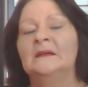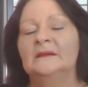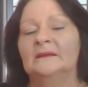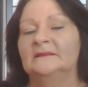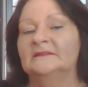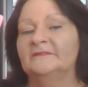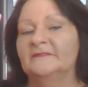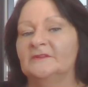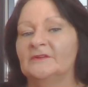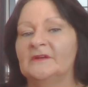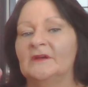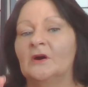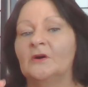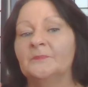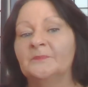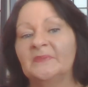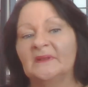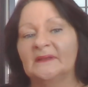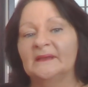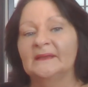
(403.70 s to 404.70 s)
is a very
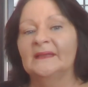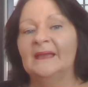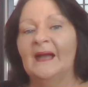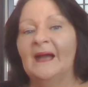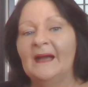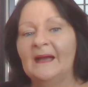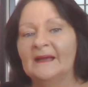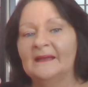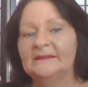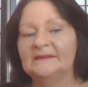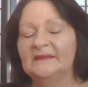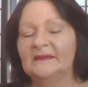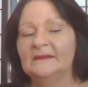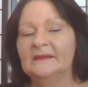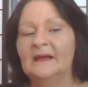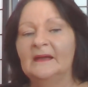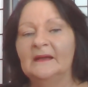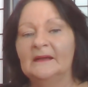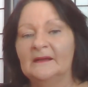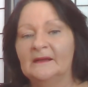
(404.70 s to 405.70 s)
opulent card.
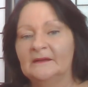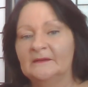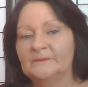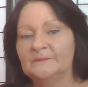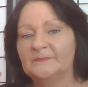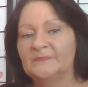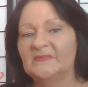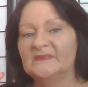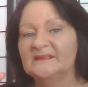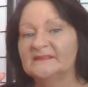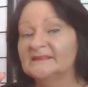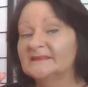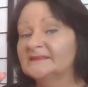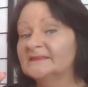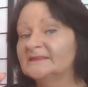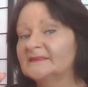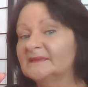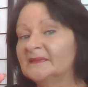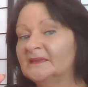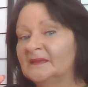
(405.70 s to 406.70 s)
This is
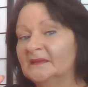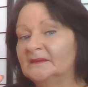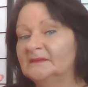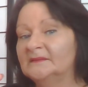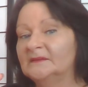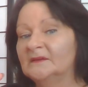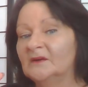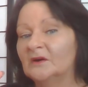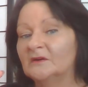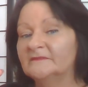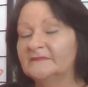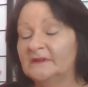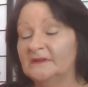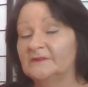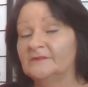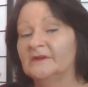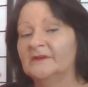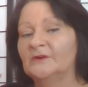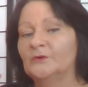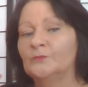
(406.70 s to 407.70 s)
the King of
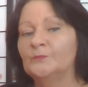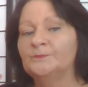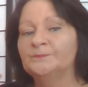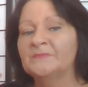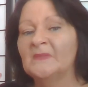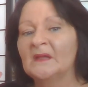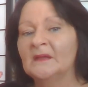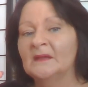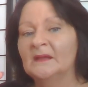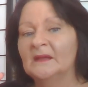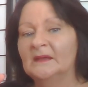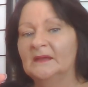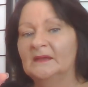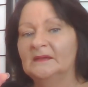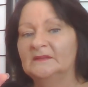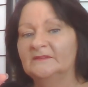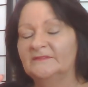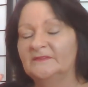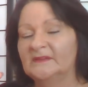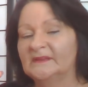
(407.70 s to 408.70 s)
Ariel.
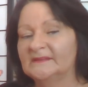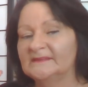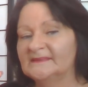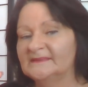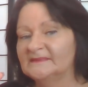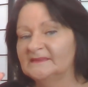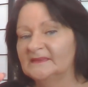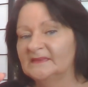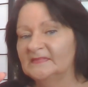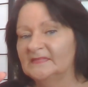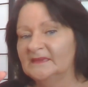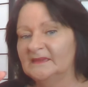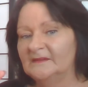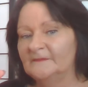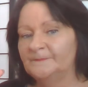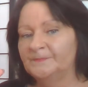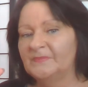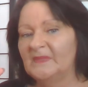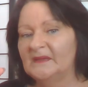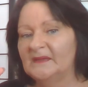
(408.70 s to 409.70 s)
And if you can see
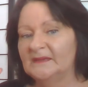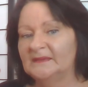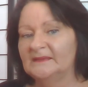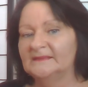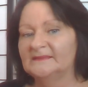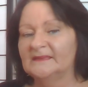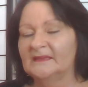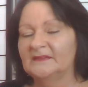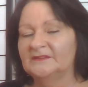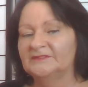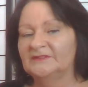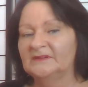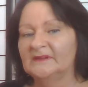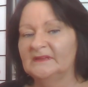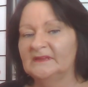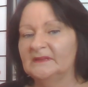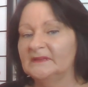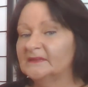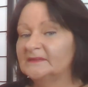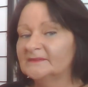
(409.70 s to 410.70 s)
there,
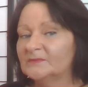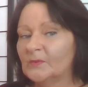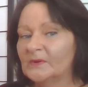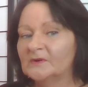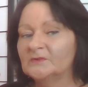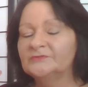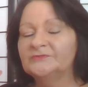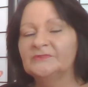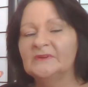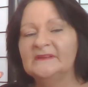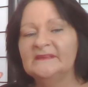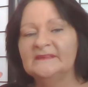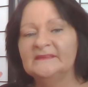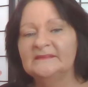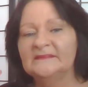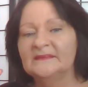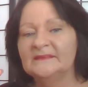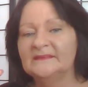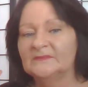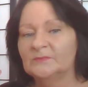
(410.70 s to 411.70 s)
he's well
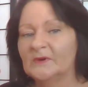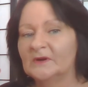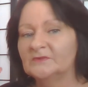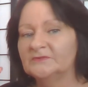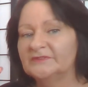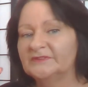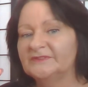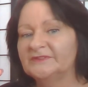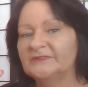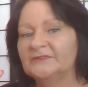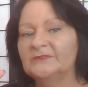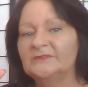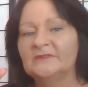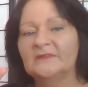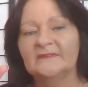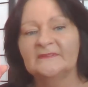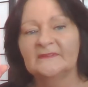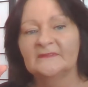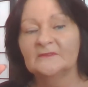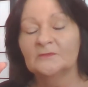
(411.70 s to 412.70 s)
dressed, he's well to do.
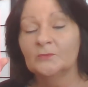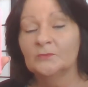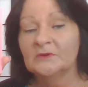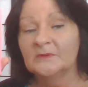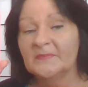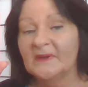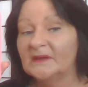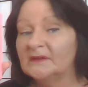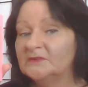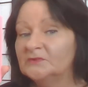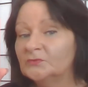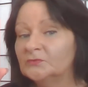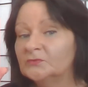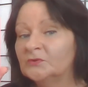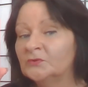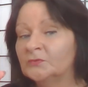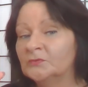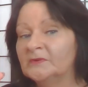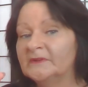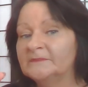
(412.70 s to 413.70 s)
This is all about your
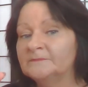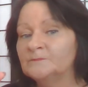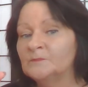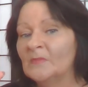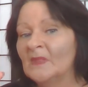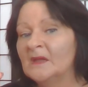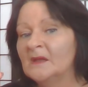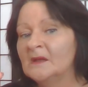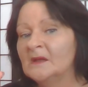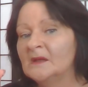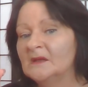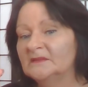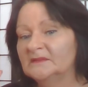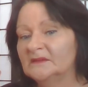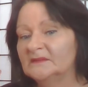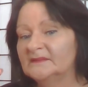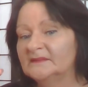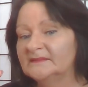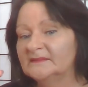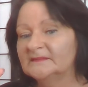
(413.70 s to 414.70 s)
coin.
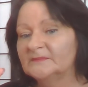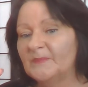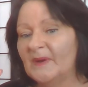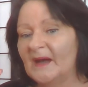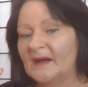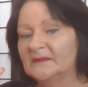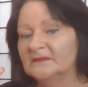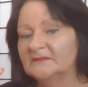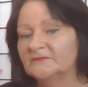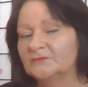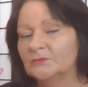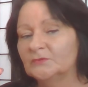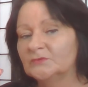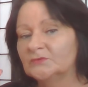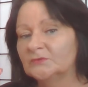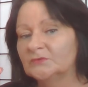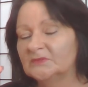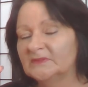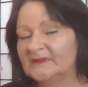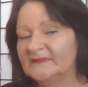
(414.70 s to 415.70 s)
So this is part of
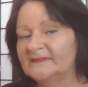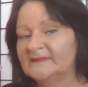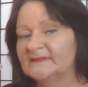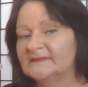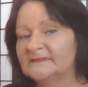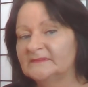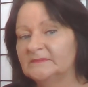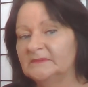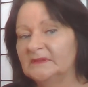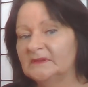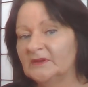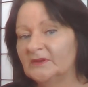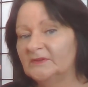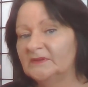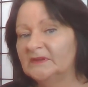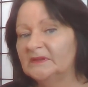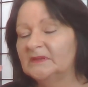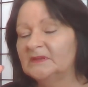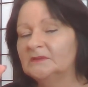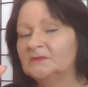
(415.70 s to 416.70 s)
all this,
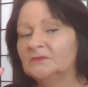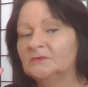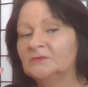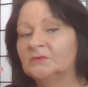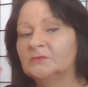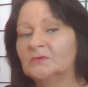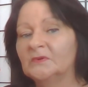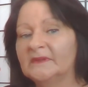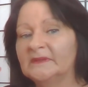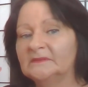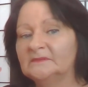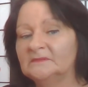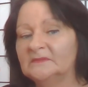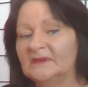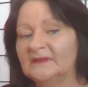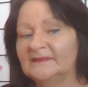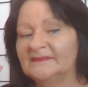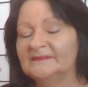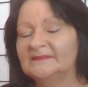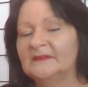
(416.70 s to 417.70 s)
getting your coin
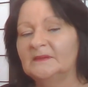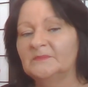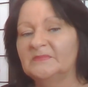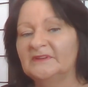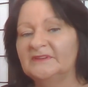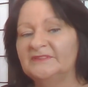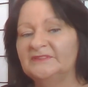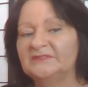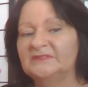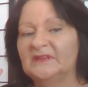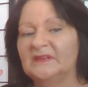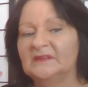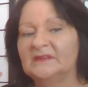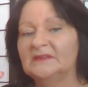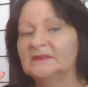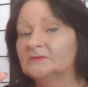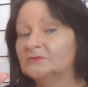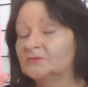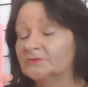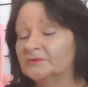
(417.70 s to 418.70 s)
established,
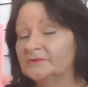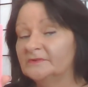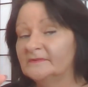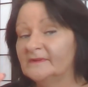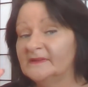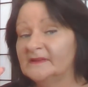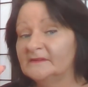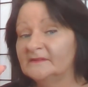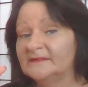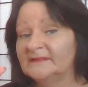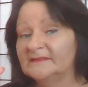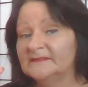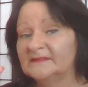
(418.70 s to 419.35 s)
getting your career